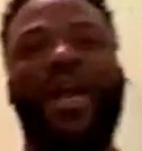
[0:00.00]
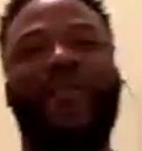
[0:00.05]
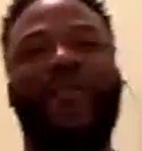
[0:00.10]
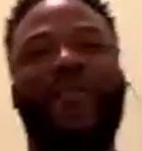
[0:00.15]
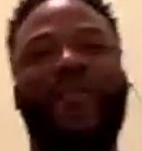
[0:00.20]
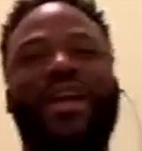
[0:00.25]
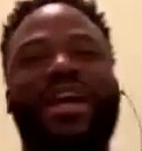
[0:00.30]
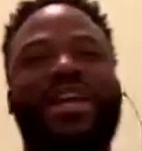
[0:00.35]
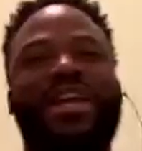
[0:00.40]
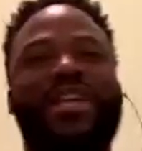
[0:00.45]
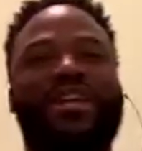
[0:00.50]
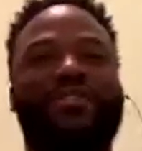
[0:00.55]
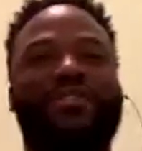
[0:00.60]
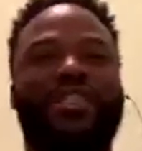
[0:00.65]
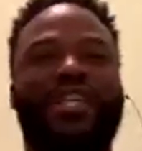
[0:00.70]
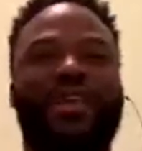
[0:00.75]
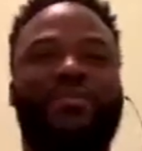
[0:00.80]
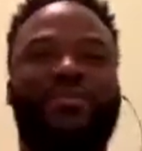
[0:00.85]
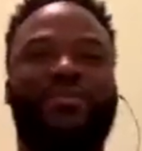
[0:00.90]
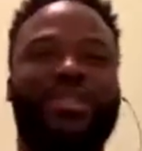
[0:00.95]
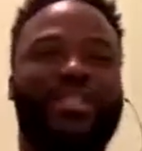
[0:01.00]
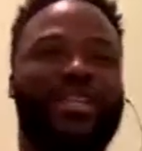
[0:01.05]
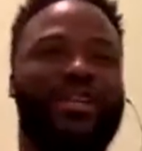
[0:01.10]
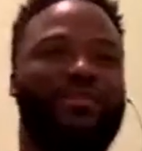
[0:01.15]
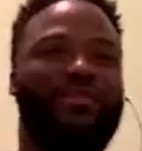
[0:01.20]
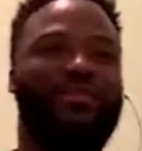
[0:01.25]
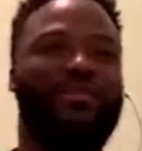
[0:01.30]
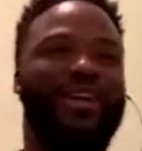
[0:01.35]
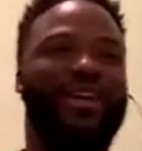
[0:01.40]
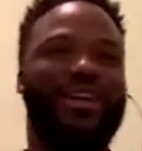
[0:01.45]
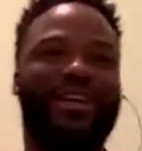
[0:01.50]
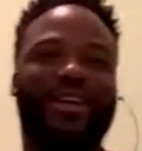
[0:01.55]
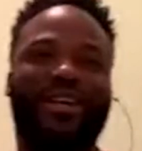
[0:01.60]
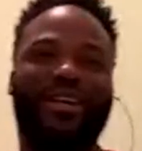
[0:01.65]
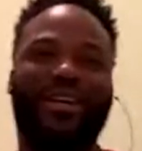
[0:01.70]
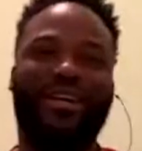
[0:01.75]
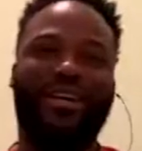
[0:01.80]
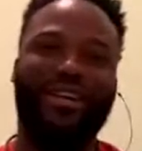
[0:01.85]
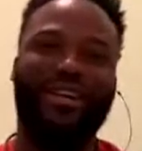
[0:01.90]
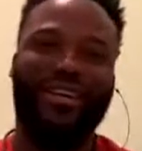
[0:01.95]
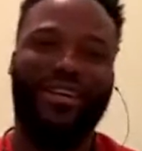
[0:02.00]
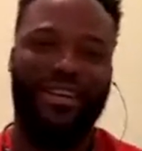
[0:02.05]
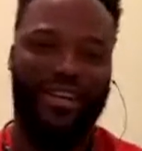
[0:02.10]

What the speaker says: We're not in no championship. No